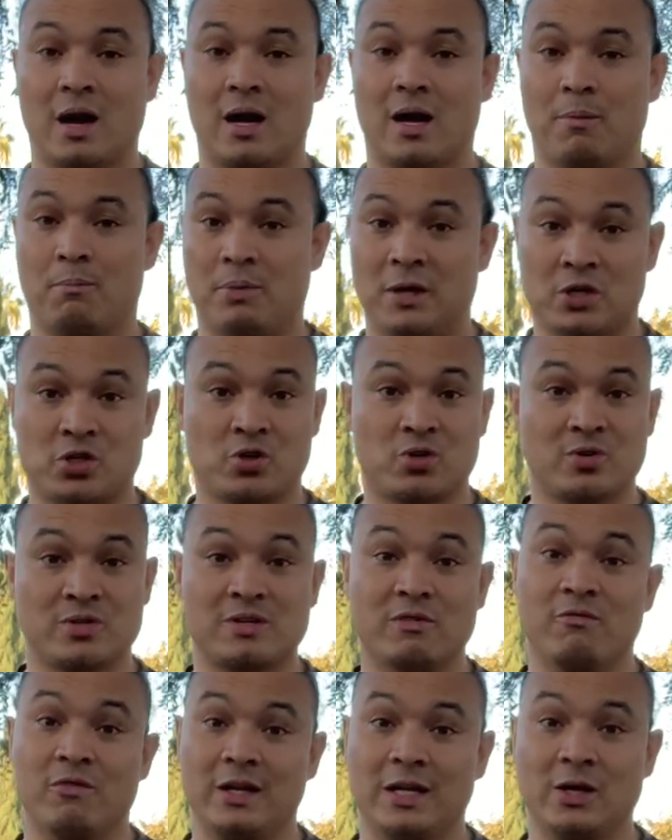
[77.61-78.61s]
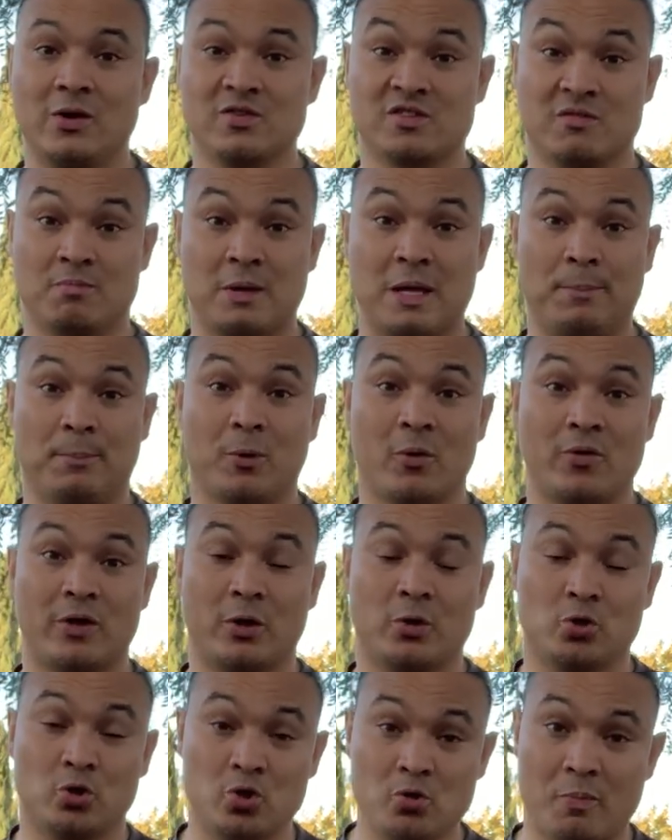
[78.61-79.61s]
pictures and videos of people
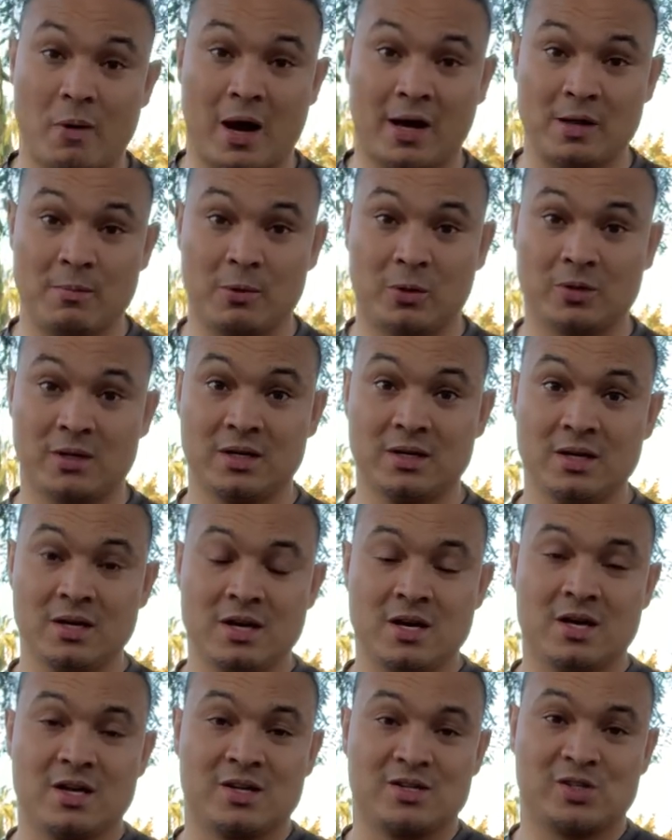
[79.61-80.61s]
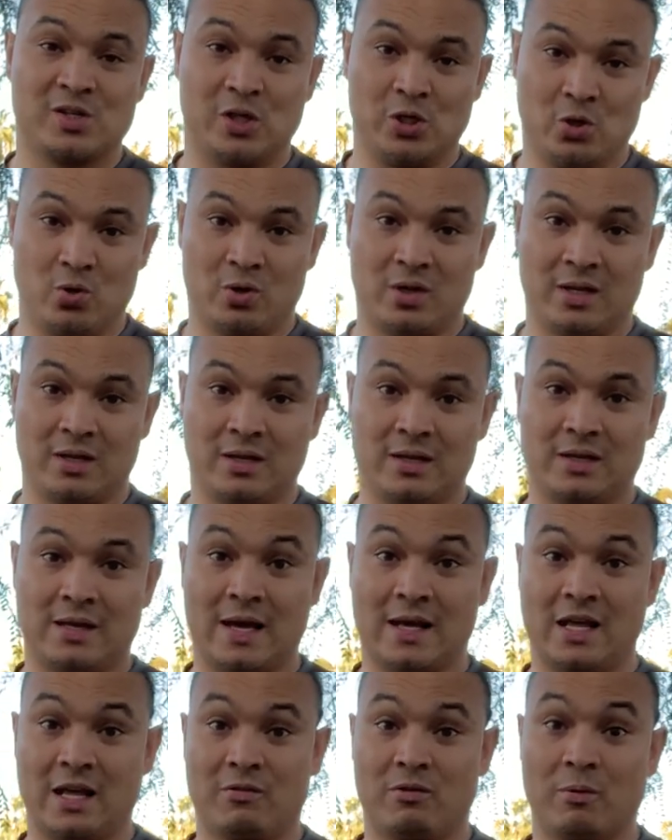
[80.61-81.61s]
that do bodybuilding so that you can get
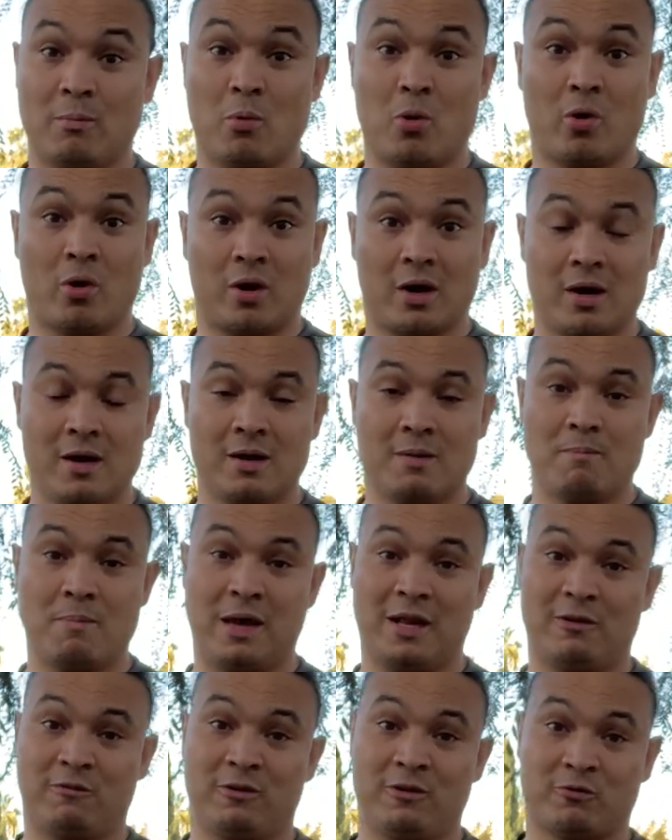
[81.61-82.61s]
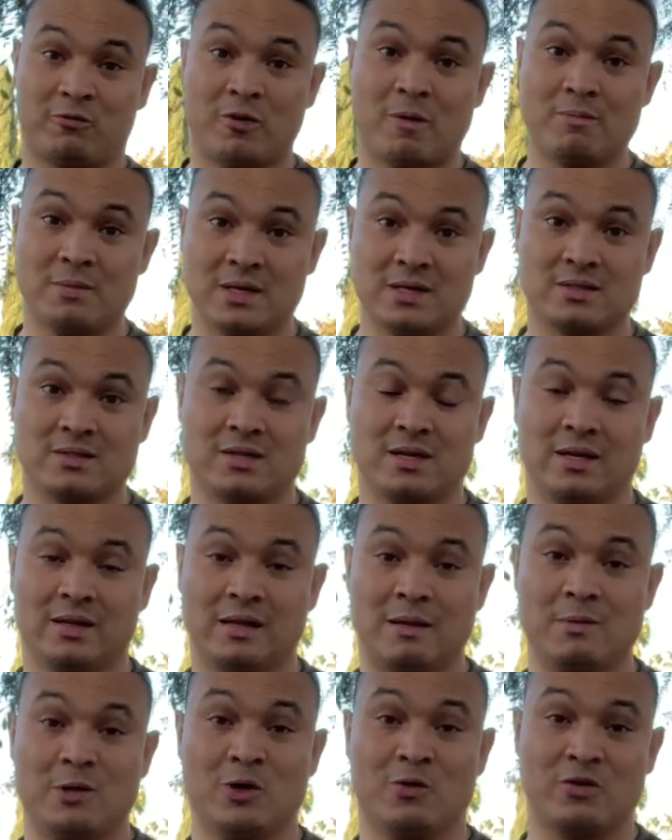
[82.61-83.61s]
even more benefit from this, and let
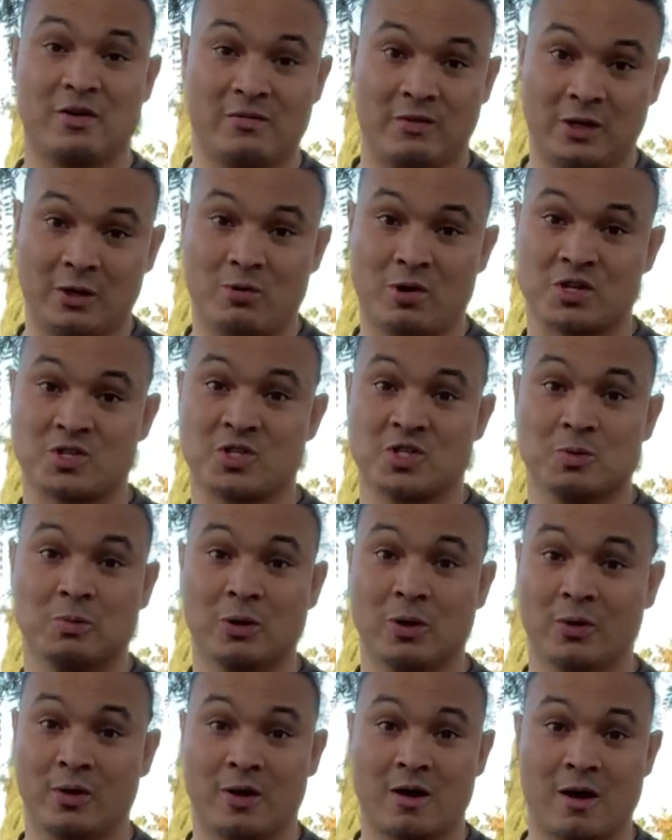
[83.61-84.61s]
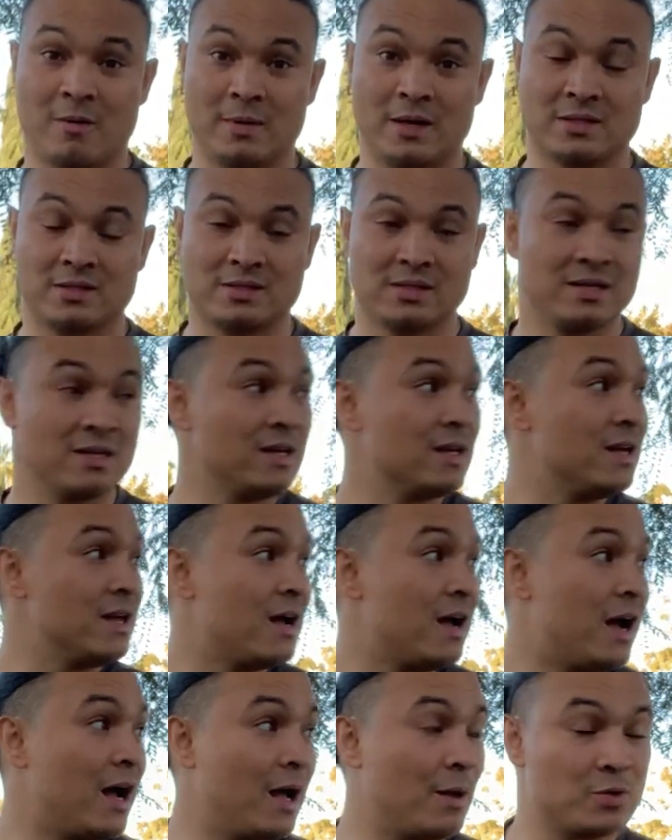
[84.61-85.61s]
me know if you have any questions below in the comments.
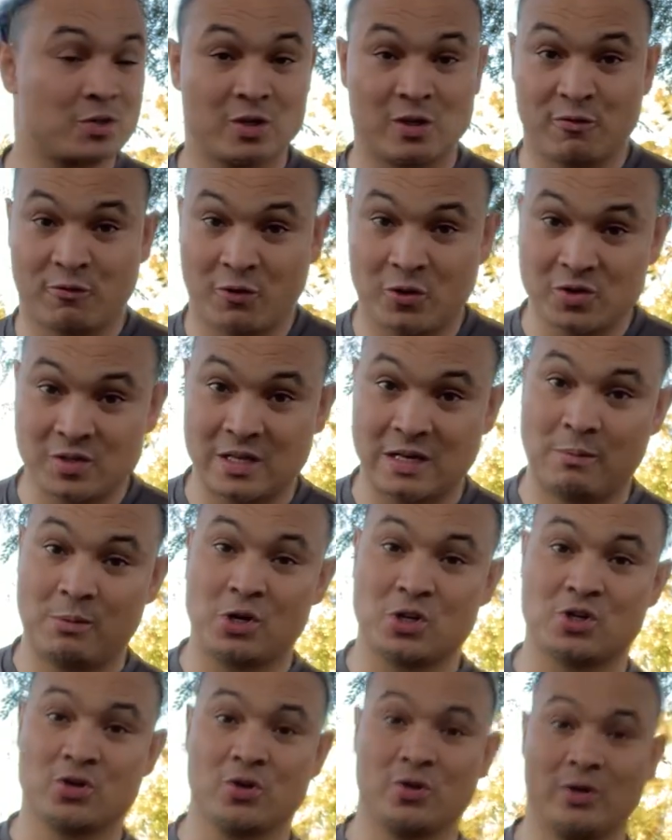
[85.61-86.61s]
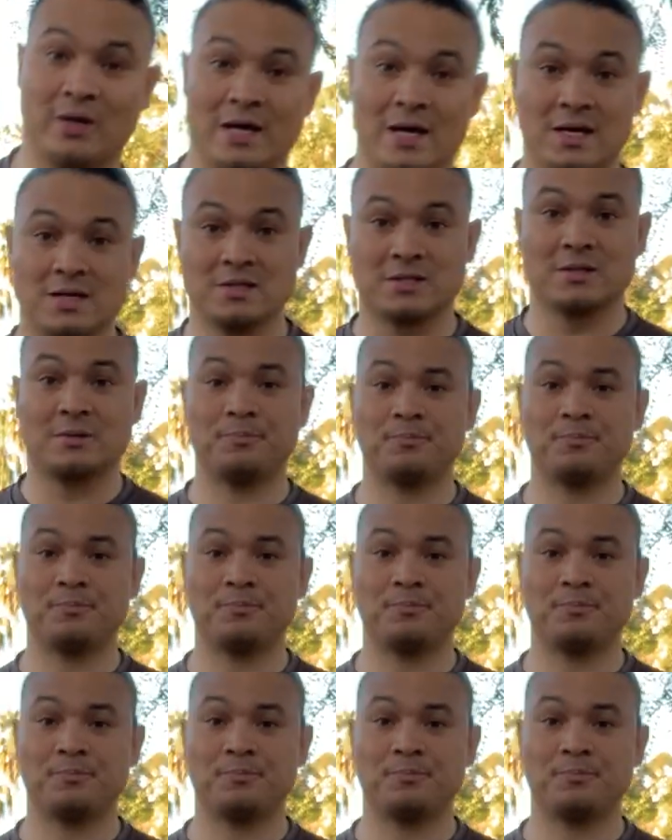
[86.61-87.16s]
So the first thing I'm going to show you guys,